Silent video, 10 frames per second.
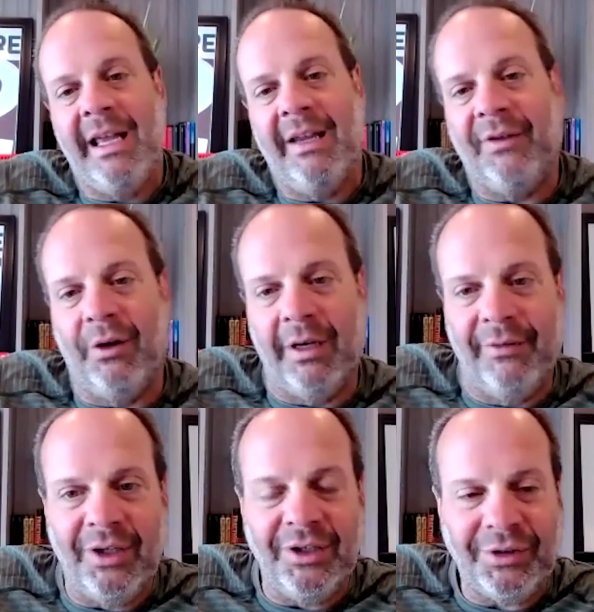If you don't have
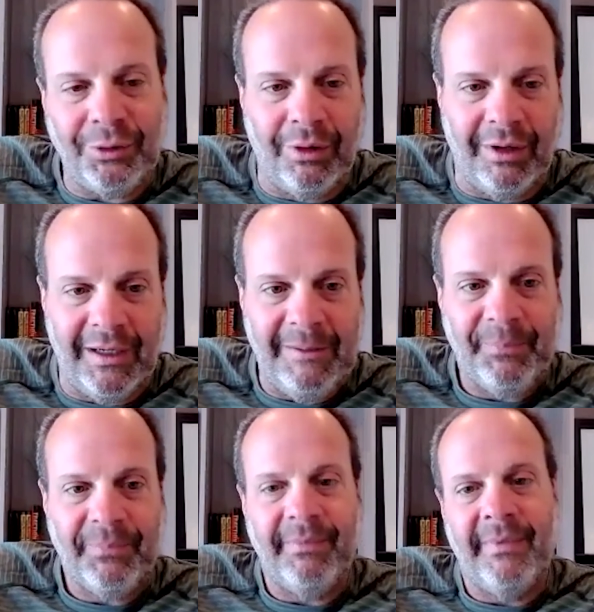a good story,
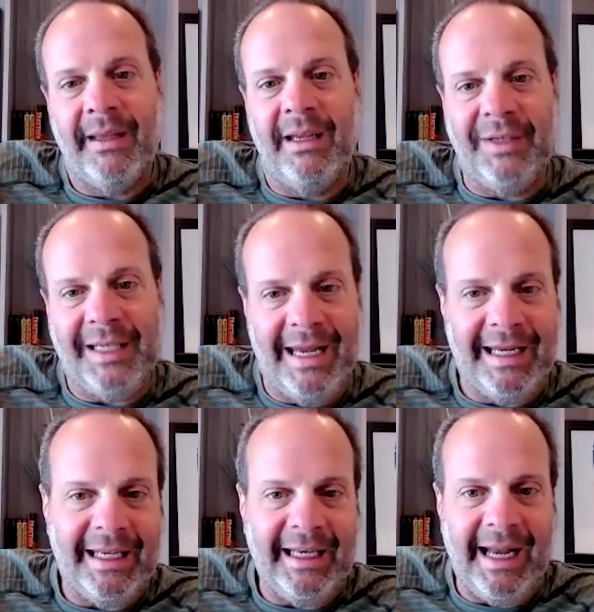if you can't
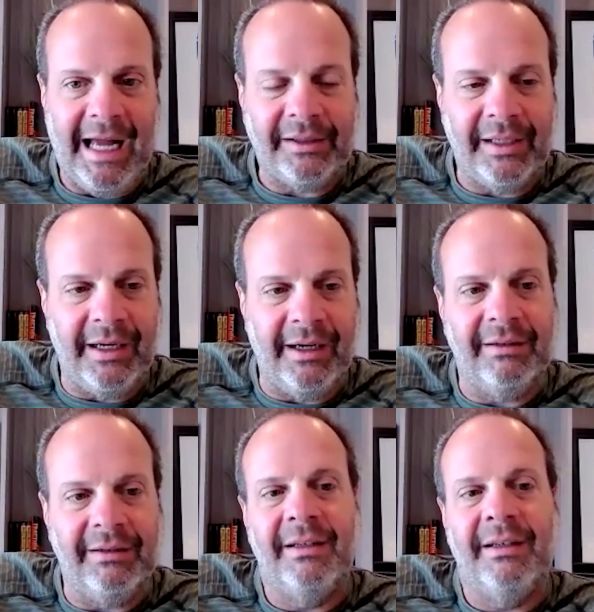get it out
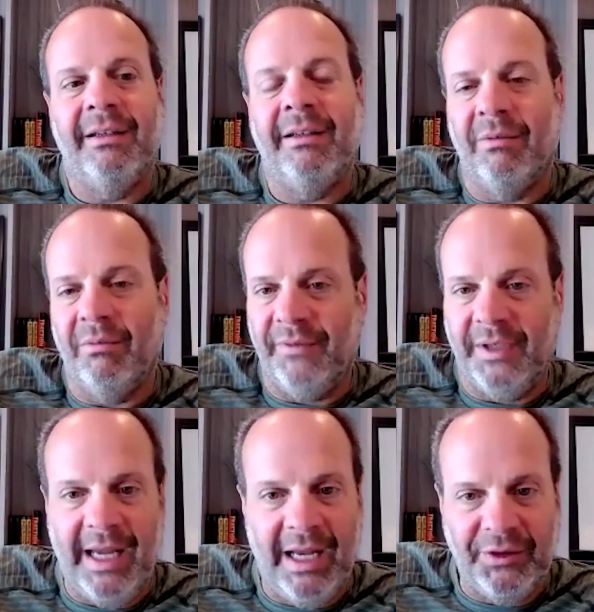there, if you
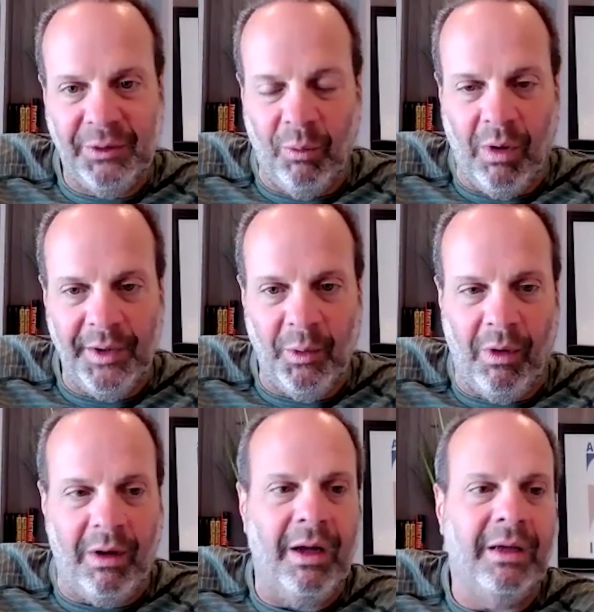can't do
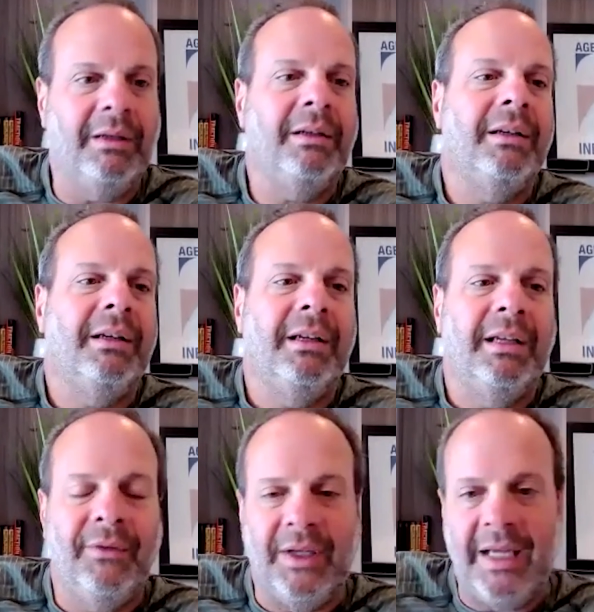one-to-one,
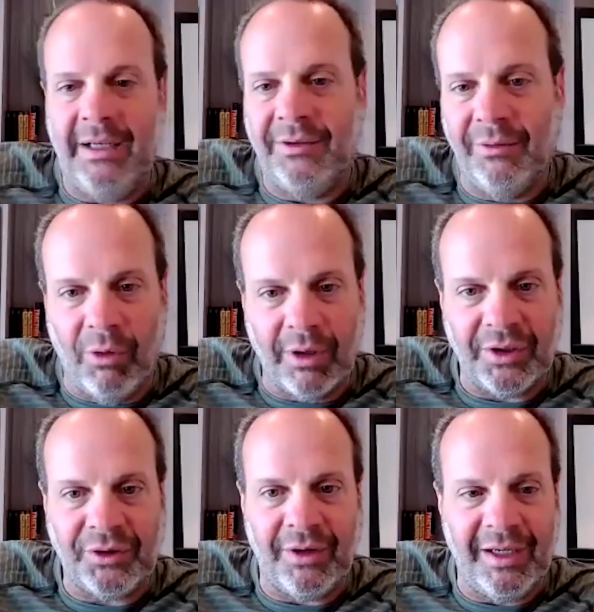if you can't do
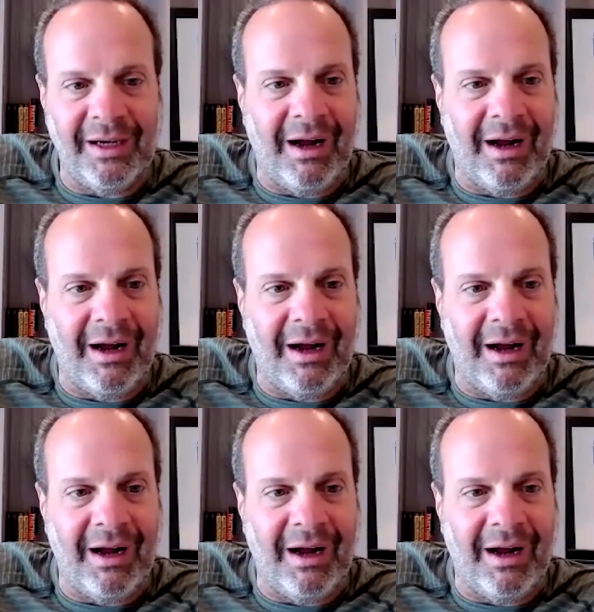orchestrated